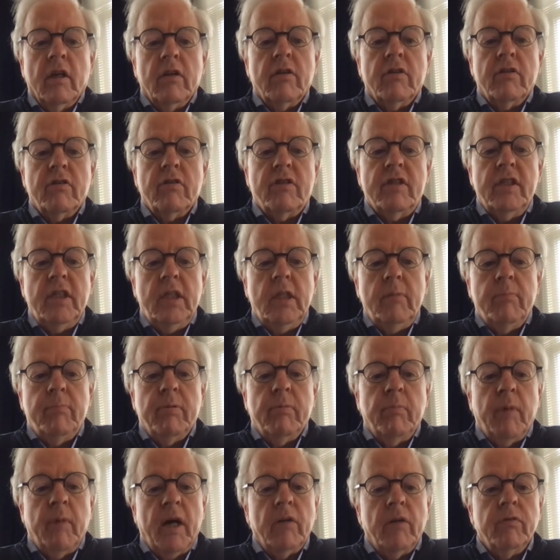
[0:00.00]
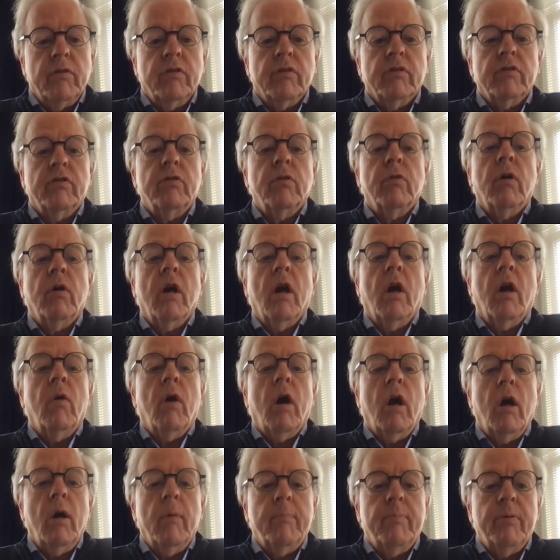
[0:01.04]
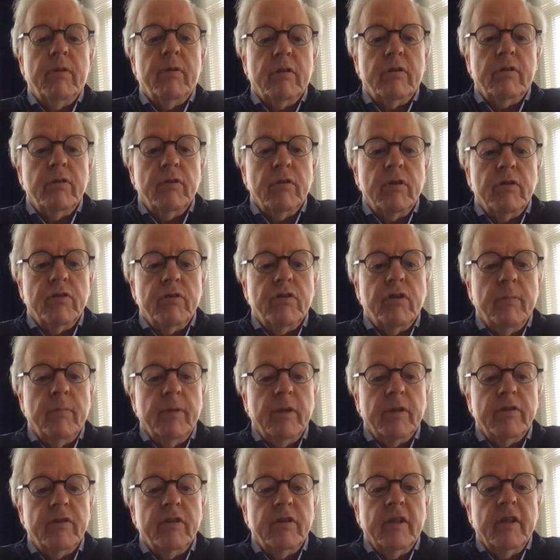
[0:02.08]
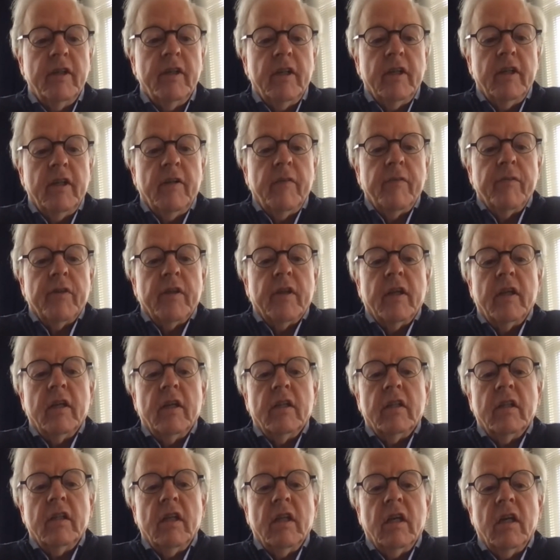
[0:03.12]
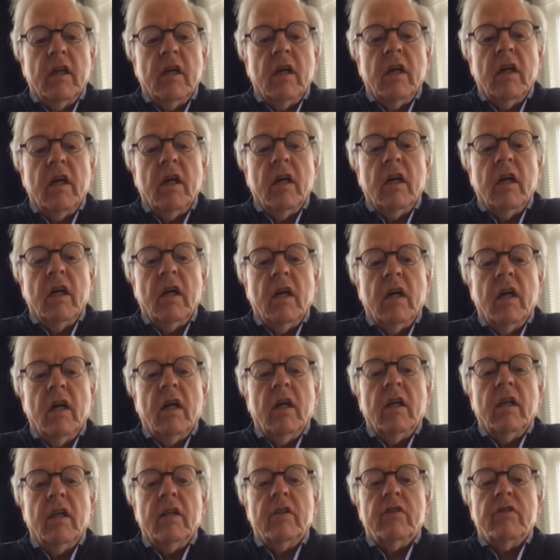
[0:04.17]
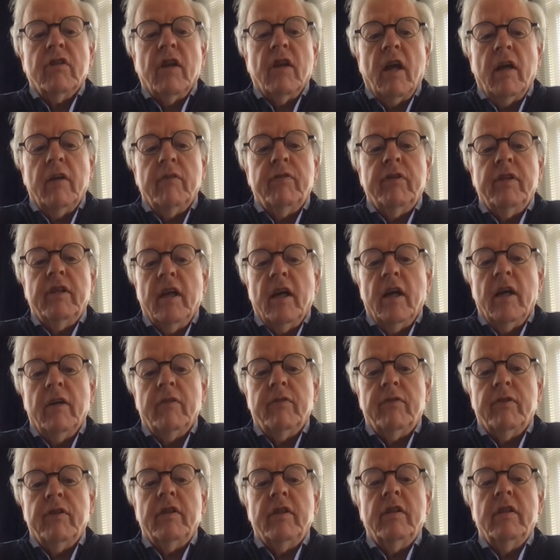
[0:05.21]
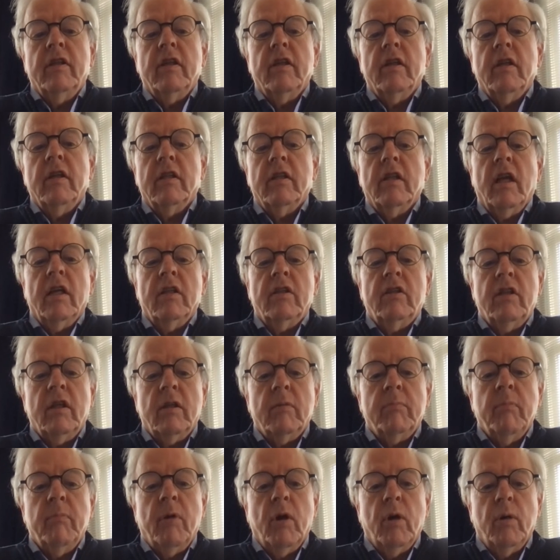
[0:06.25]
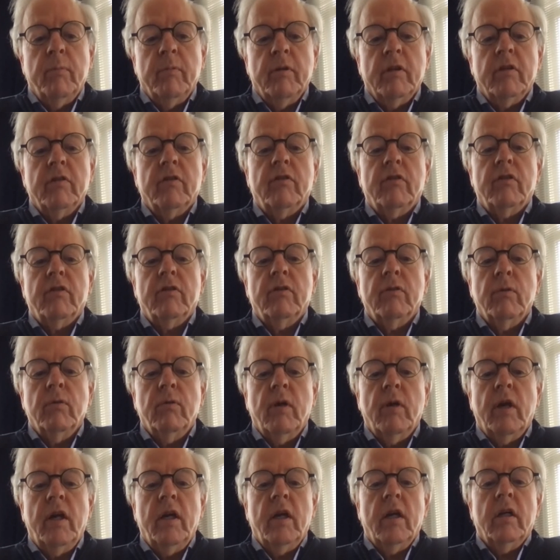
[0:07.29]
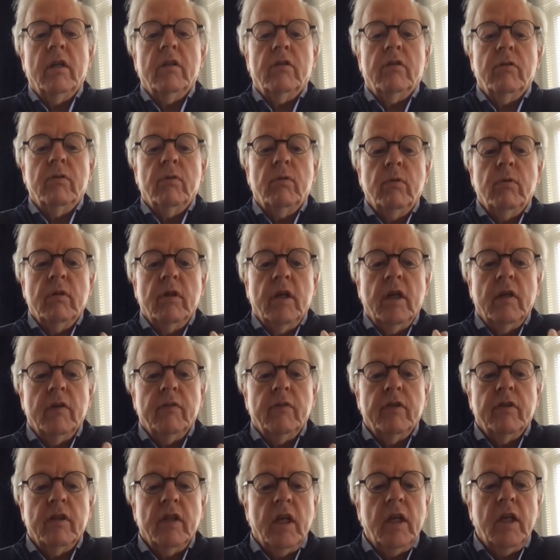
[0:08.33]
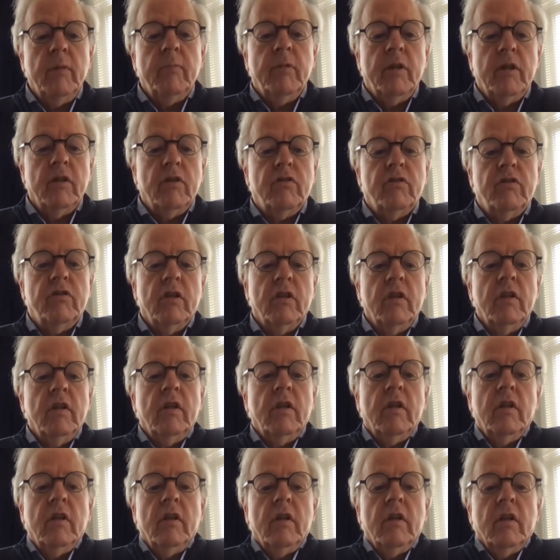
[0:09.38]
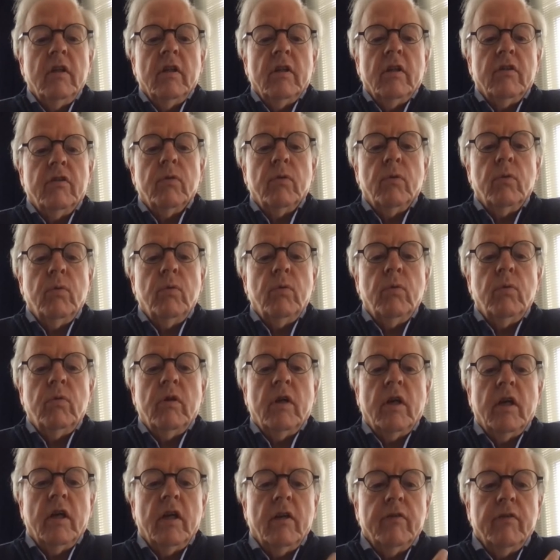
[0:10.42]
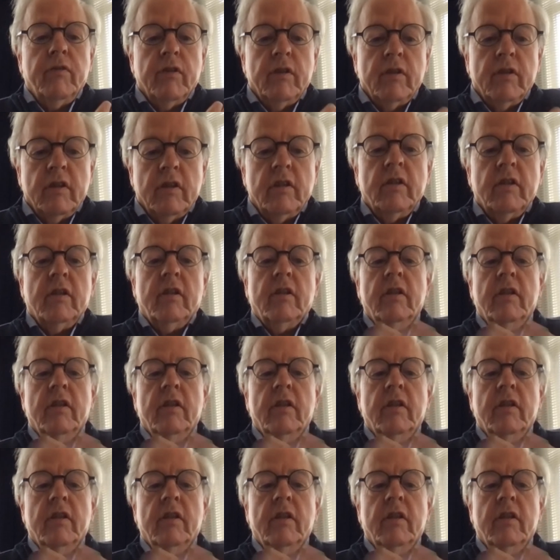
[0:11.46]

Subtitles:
steep mountain to go up to the summit. And it's heavy, heavy. And at that moment, to have an image, to have an,